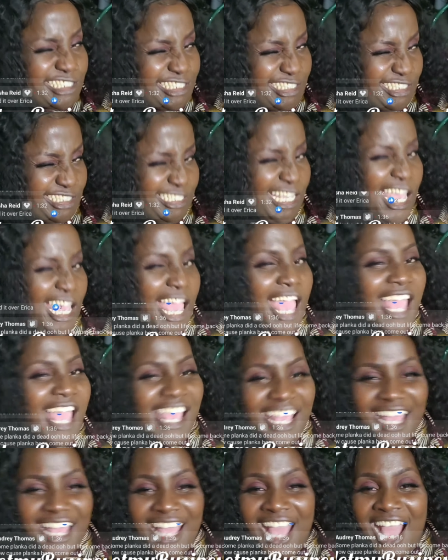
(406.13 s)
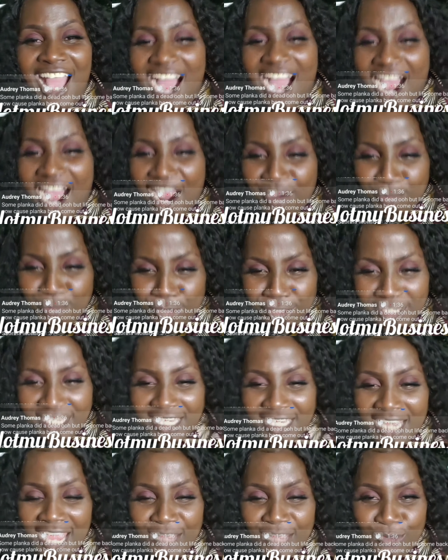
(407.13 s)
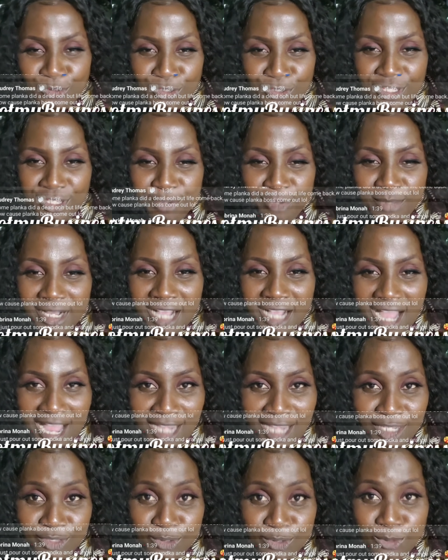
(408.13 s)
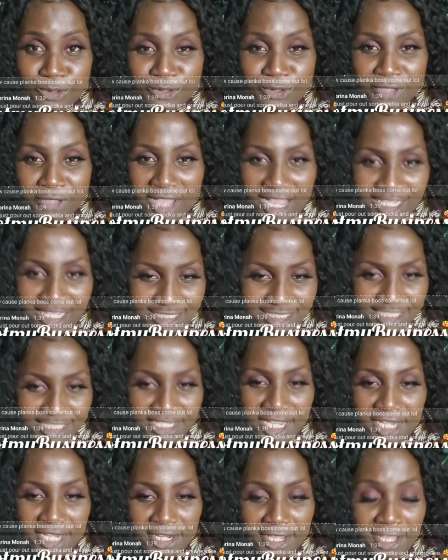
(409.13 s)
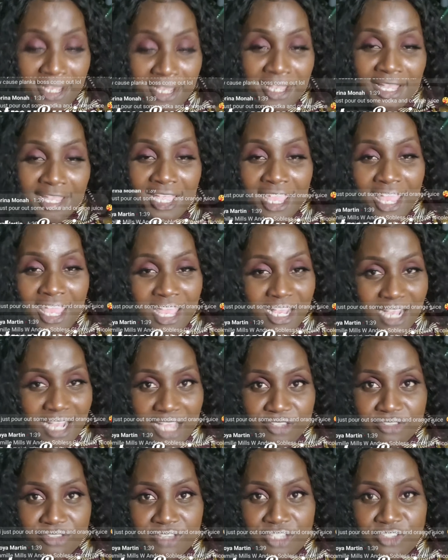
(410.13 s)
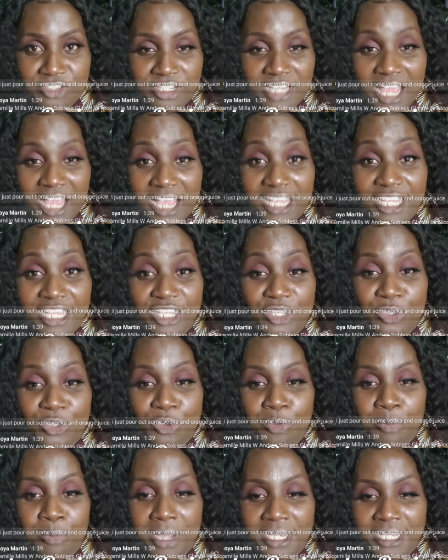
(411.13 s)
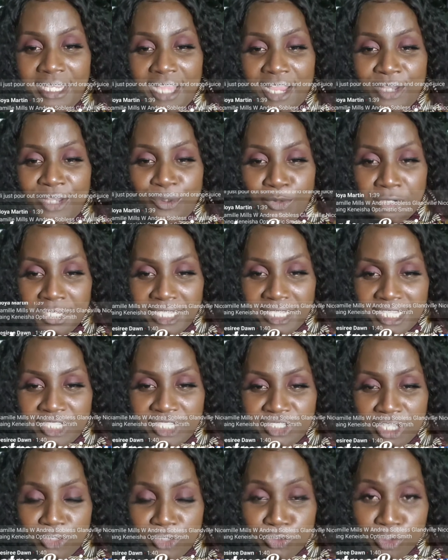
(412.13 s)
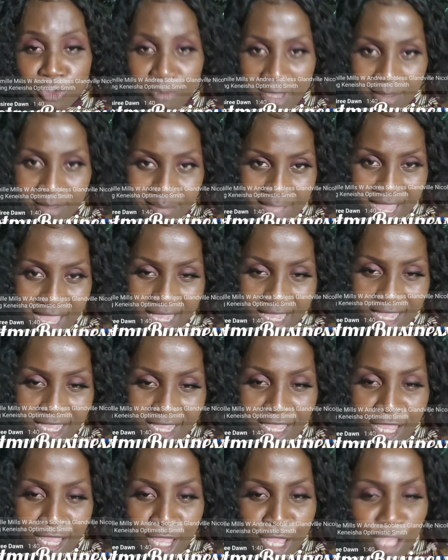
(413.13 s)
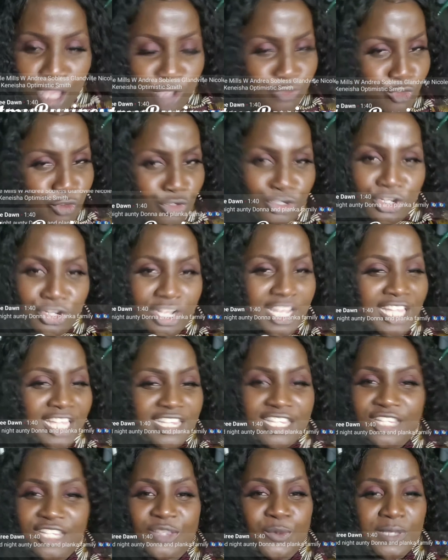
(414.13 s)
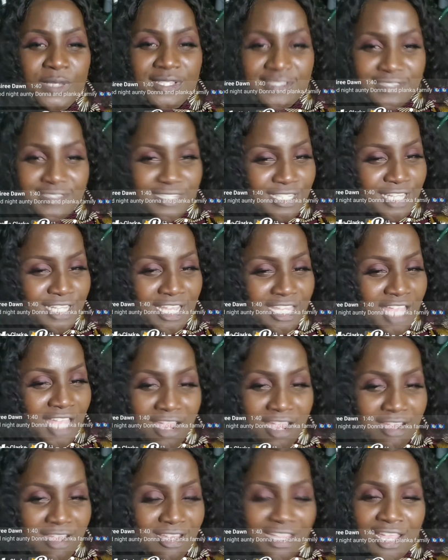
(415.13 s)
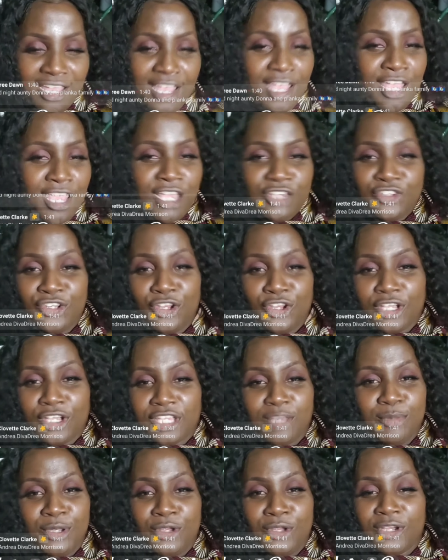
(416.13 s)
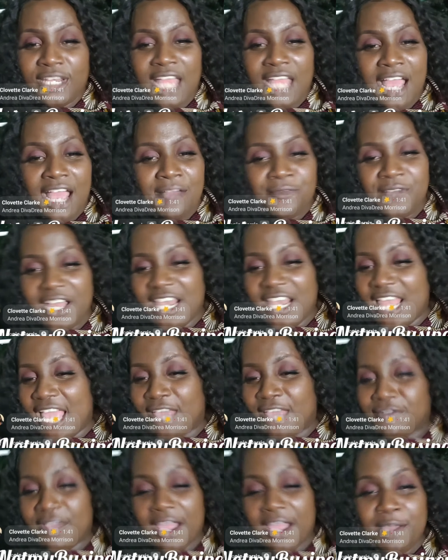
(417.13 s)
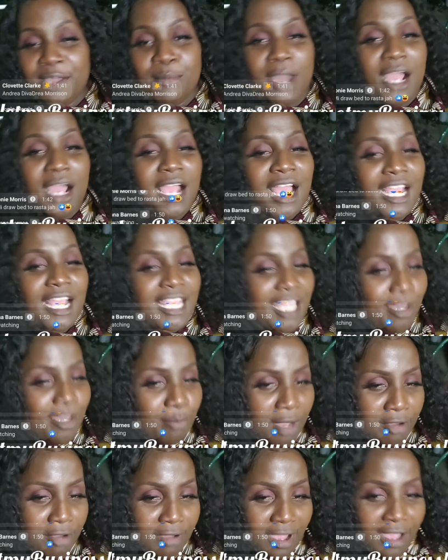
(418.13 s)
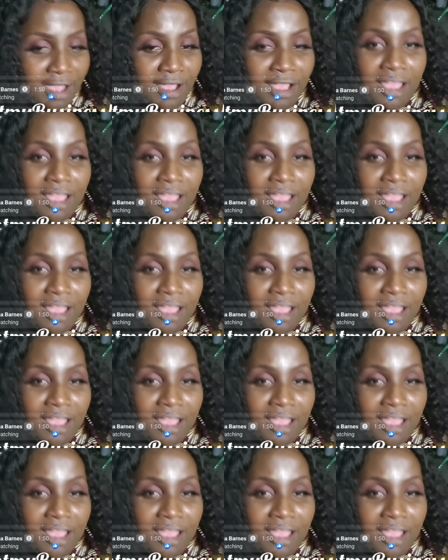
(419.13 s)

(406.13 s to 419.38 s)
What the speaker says: Yeah. Our money night on the year, I call it out to Auntie Donna. Because she said she not give nobody a donation. You remember? So I don't get it twisted, yeah? She not give me nothing half a live or back a camera.